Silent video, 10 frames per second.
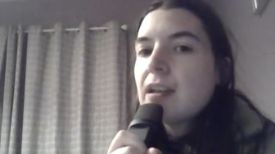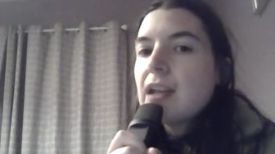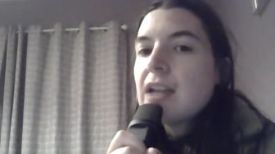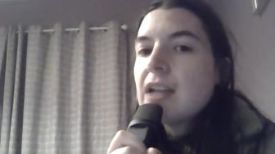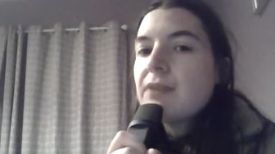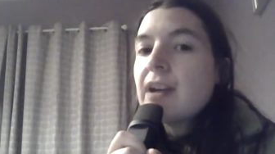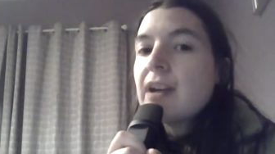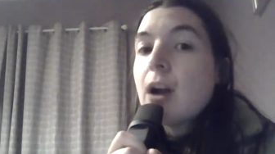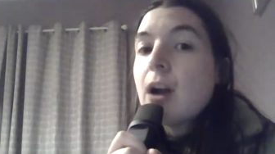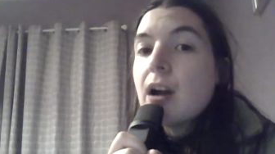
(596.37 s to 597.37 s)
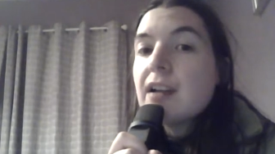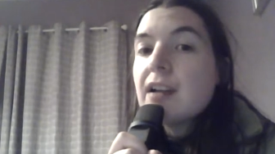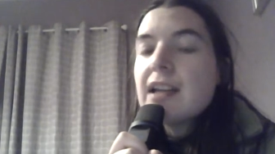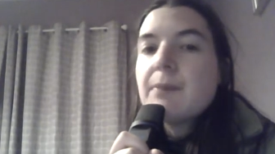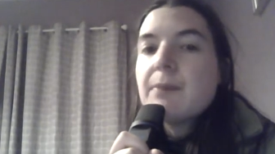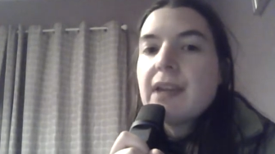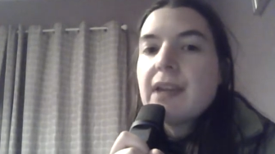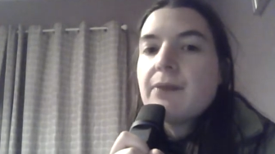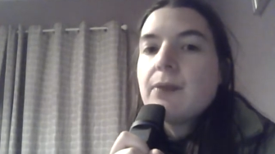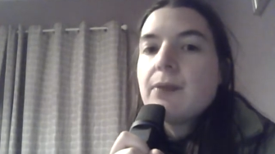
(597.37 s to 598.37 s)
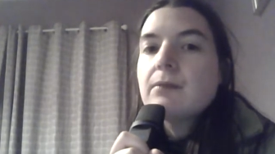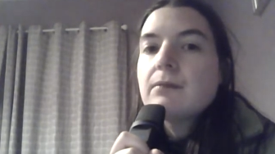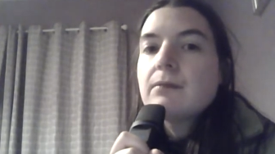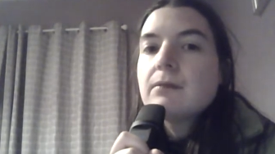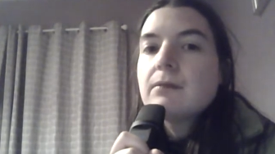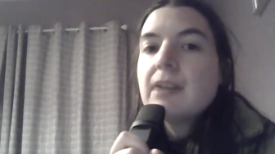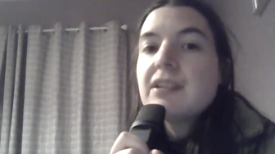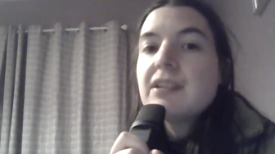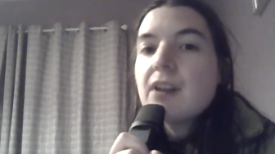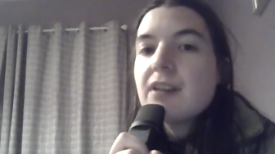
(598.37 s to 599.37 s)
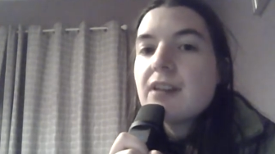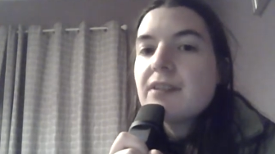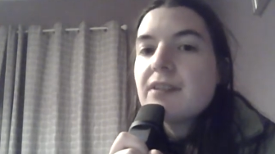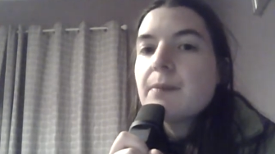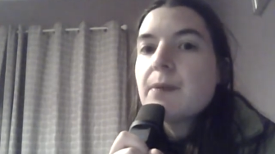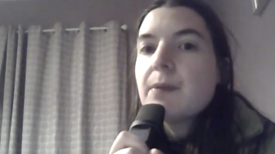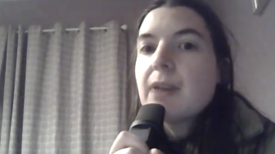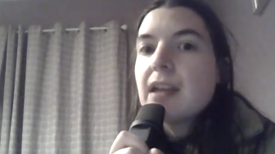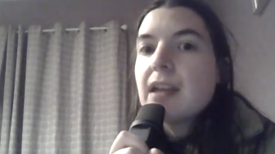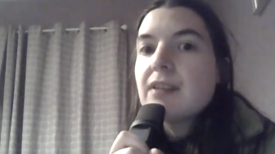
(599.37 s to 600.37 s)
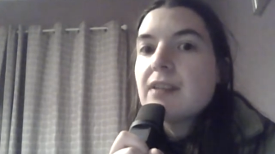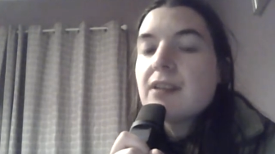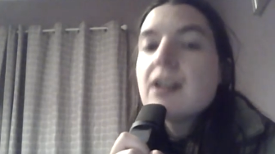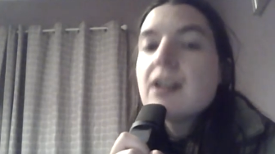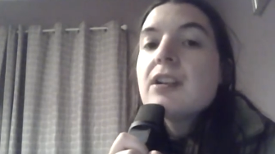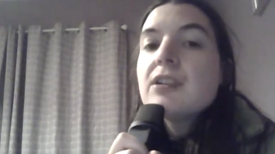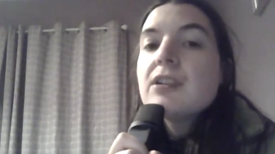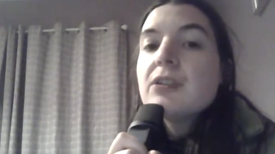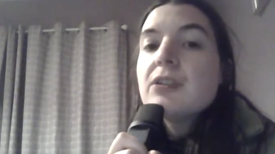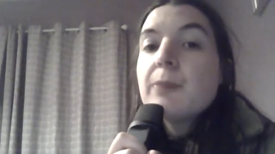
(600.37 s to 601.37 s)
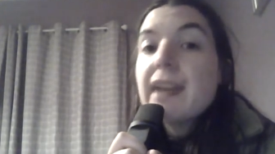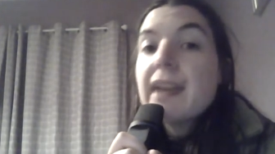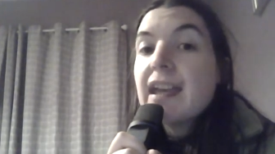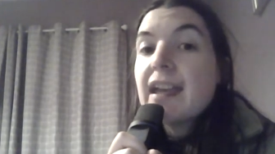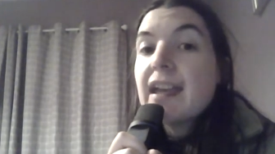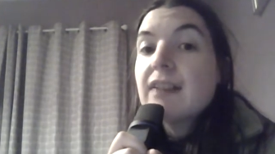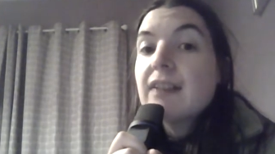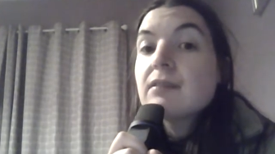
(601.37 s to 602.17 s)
It's very hard and painful. It's not as simple as you're paying,